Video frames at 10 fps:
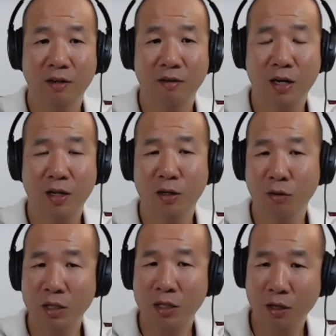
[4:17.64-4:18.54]
right? You
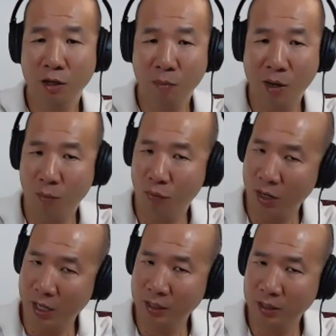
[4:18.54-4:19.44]
don't need to talk about
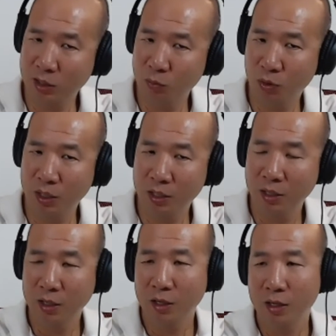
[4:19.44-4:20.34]
price at this point.
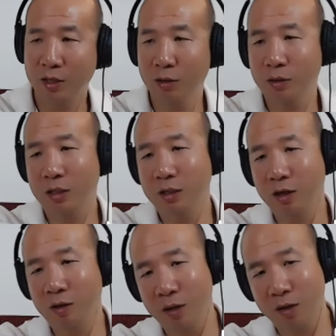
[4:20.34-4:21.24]
You don't need to
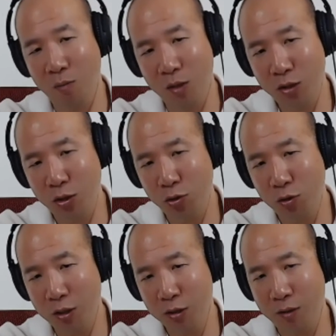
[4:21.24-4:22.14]
talk about commission
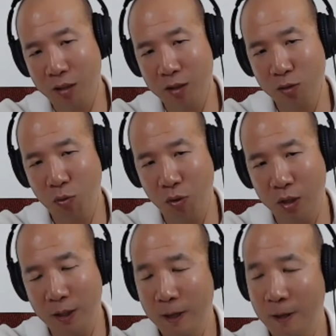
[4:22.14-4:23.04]
structure at this
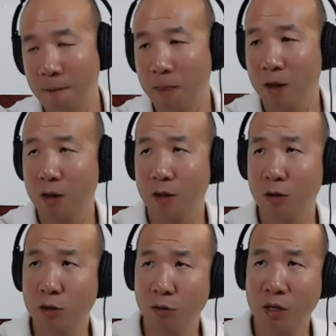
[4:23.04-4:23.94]
point. You
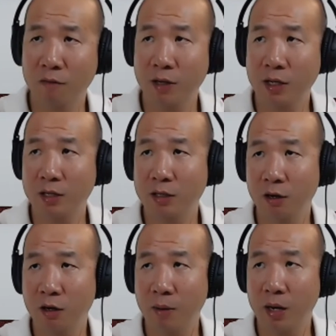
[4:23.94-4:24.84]
don't even need to
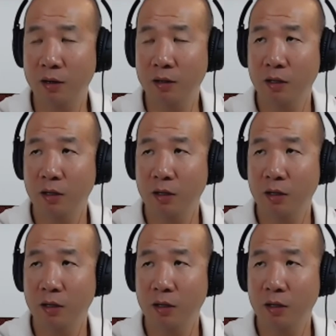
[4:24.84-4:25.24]
talk about,